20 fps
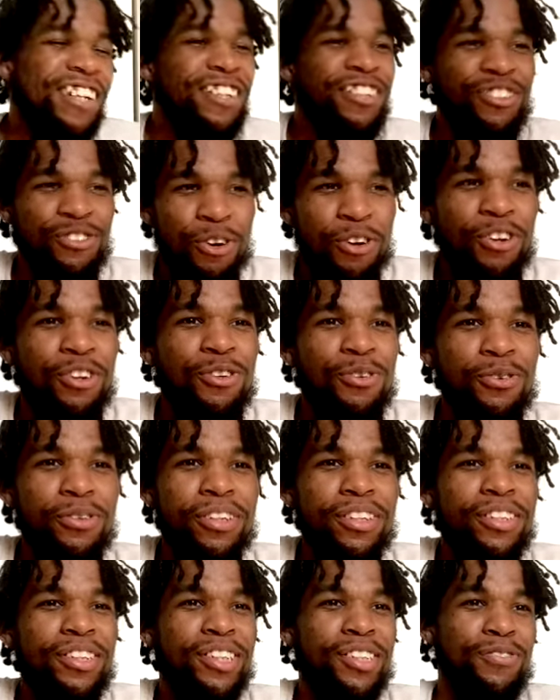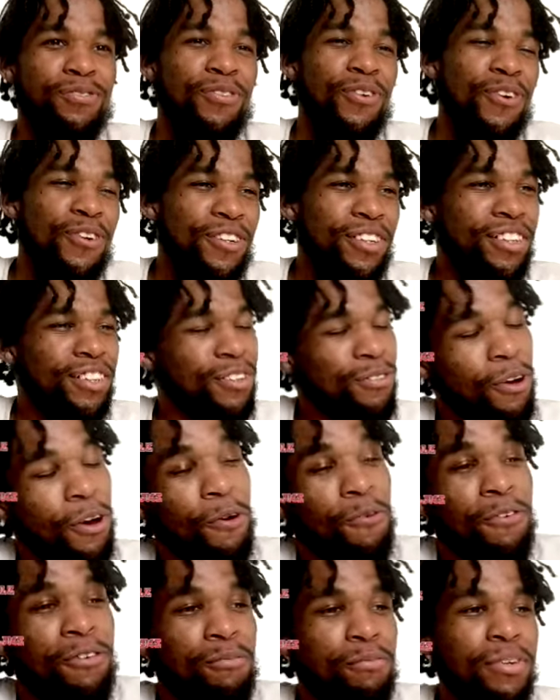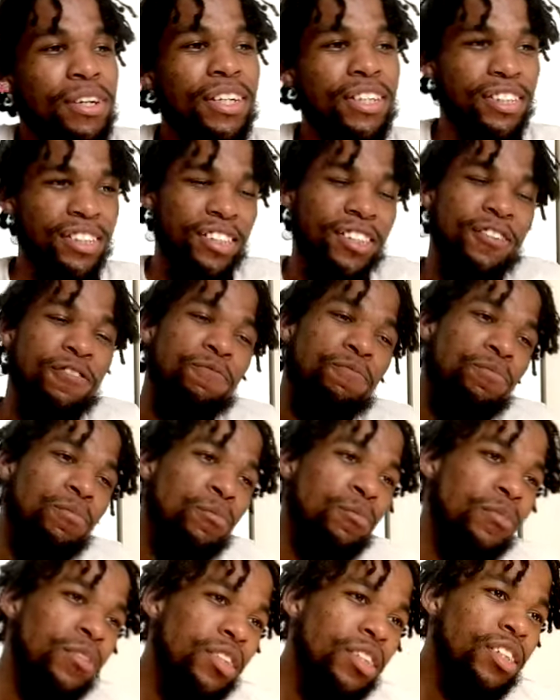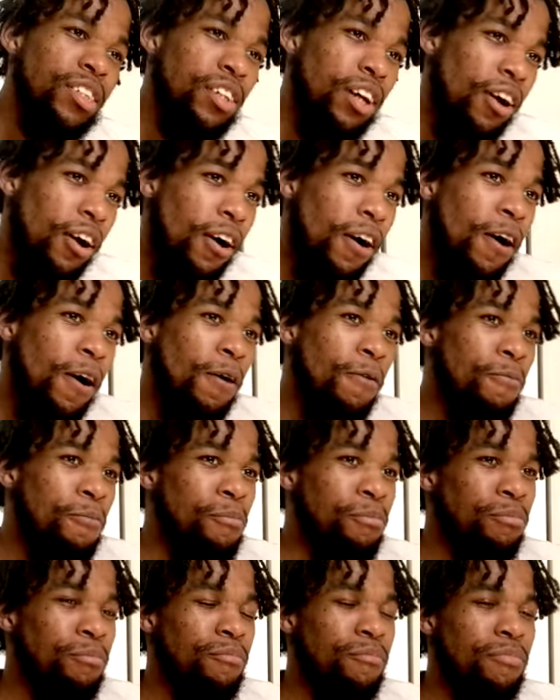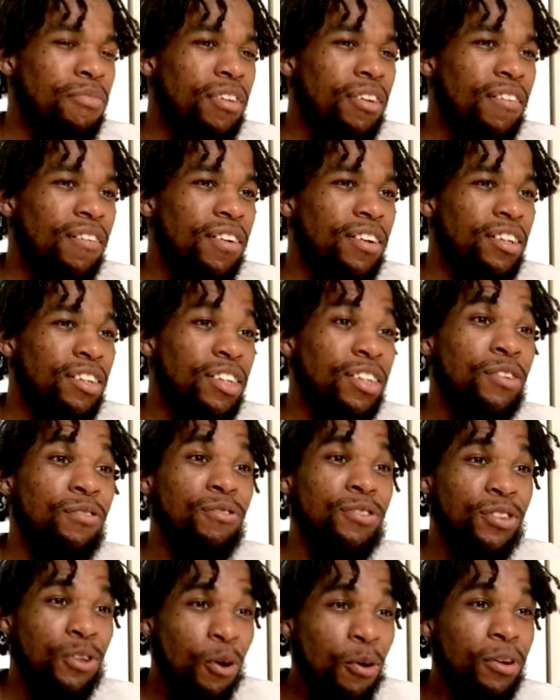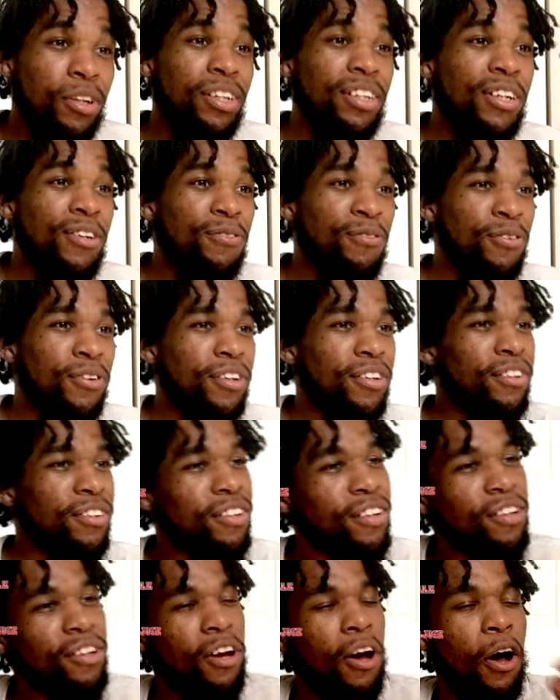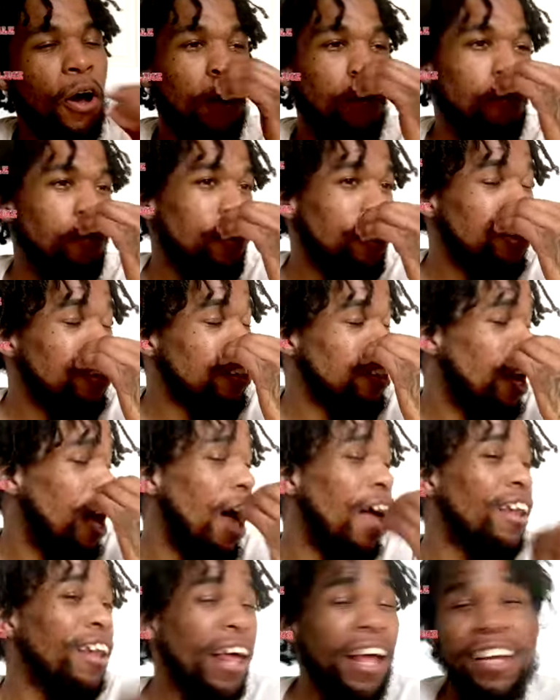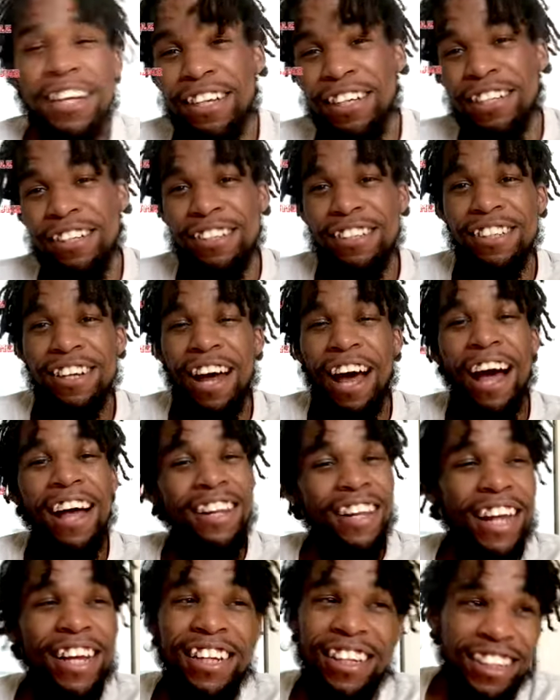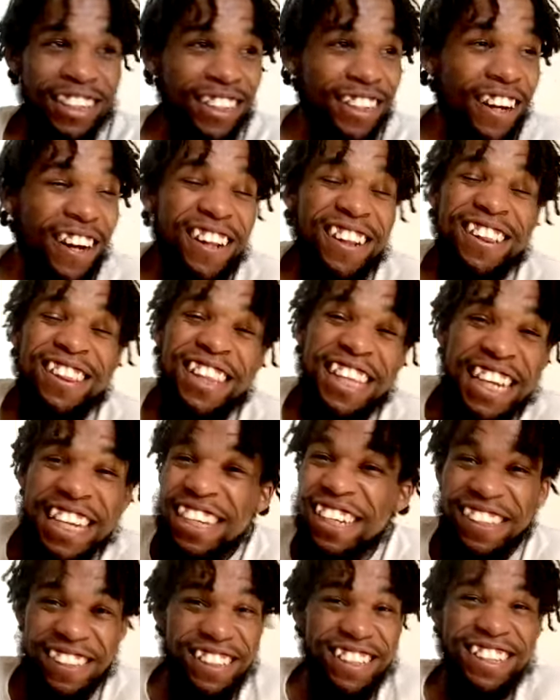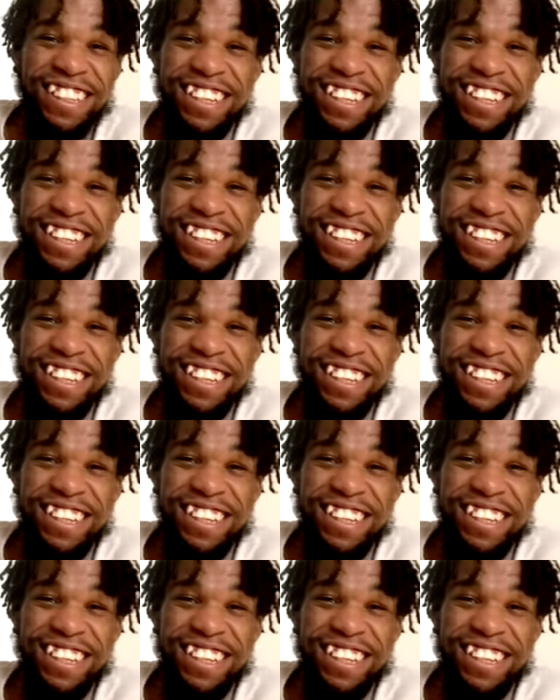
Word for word: Jonah Lucas's remix. This is totally different. But I like it. I like it. Ethena,